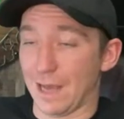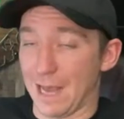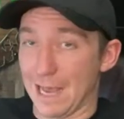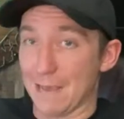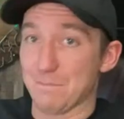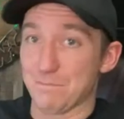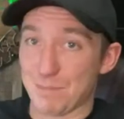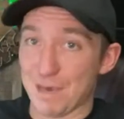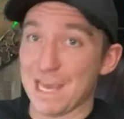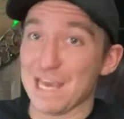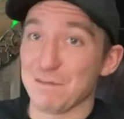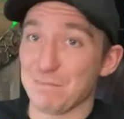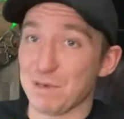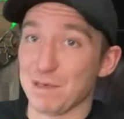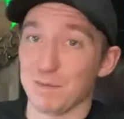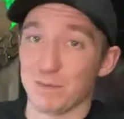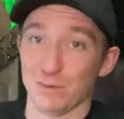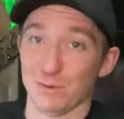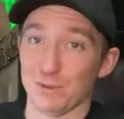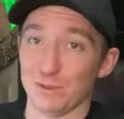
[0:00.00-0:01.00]
I pay
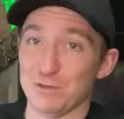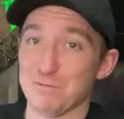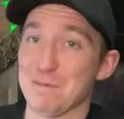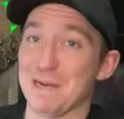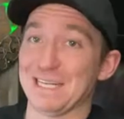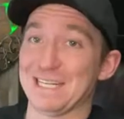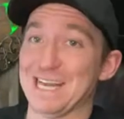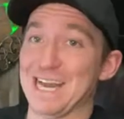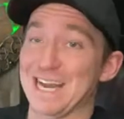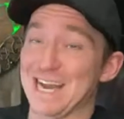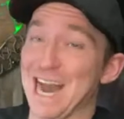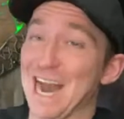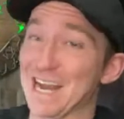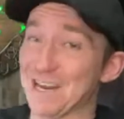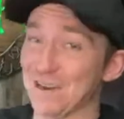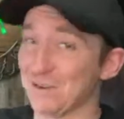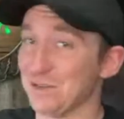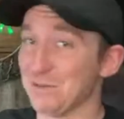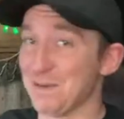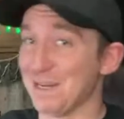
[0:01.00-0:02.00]
people to do my tax.
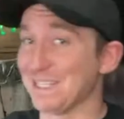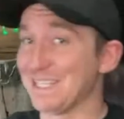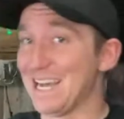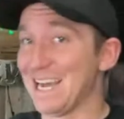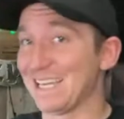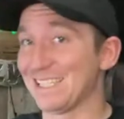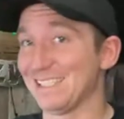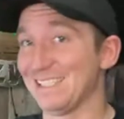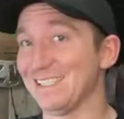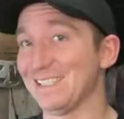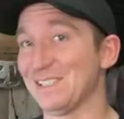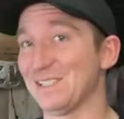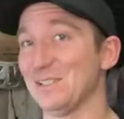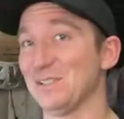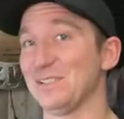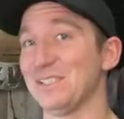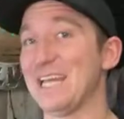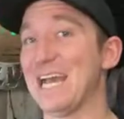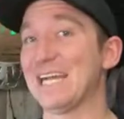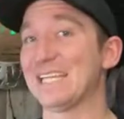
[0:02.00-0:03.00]
I don't do my taxes,
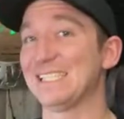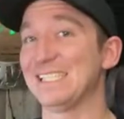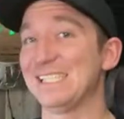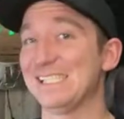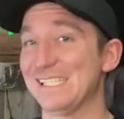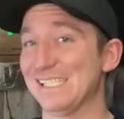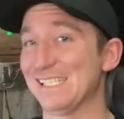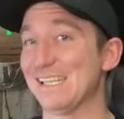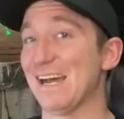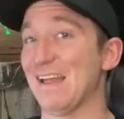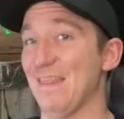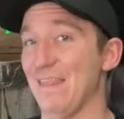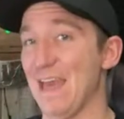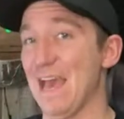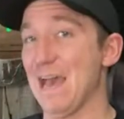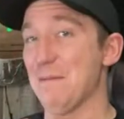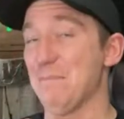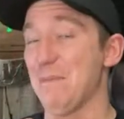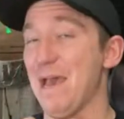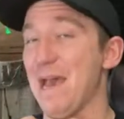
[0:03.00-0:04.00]
so tax season's not
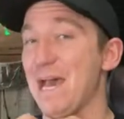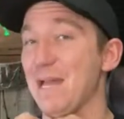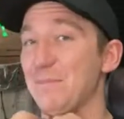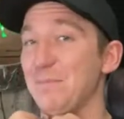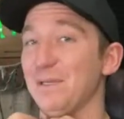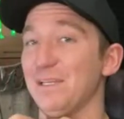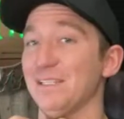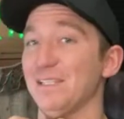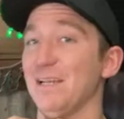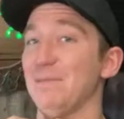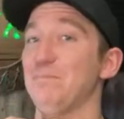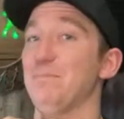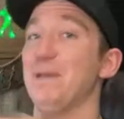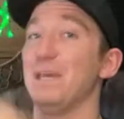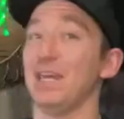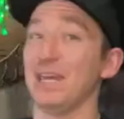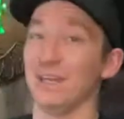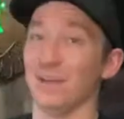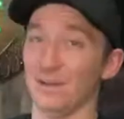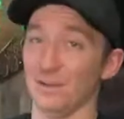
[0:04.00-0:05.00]
that bad because I
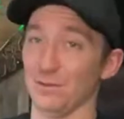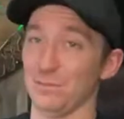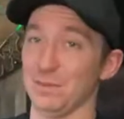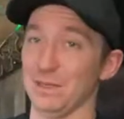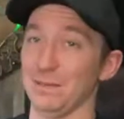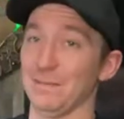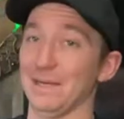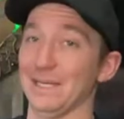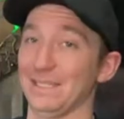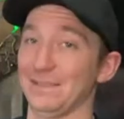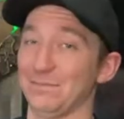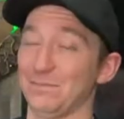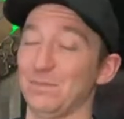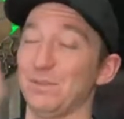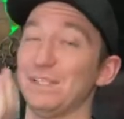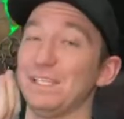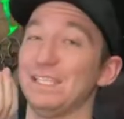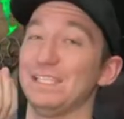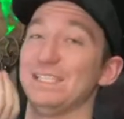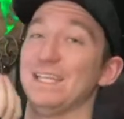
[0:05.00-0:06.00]
pay other. people. I'm like,
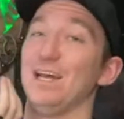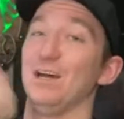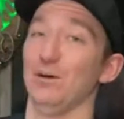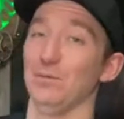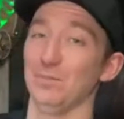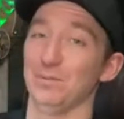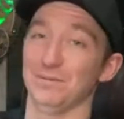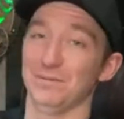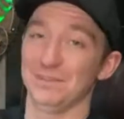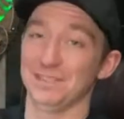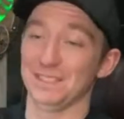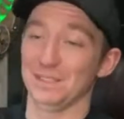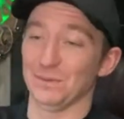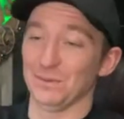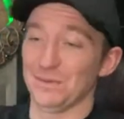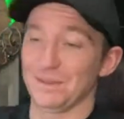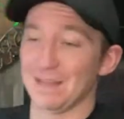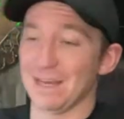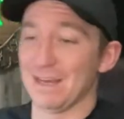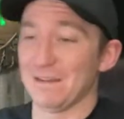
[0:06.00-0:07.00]
please help deal
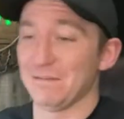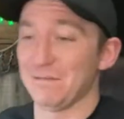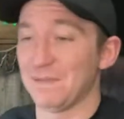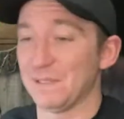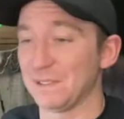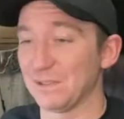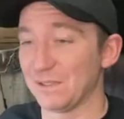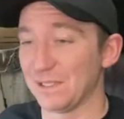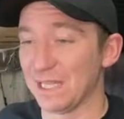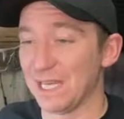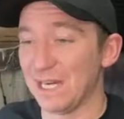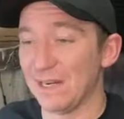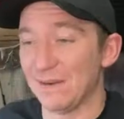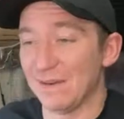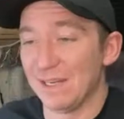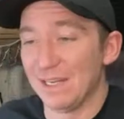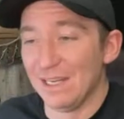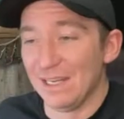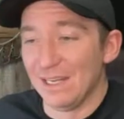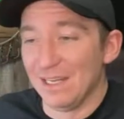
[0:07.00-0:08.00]
with that, figure it out.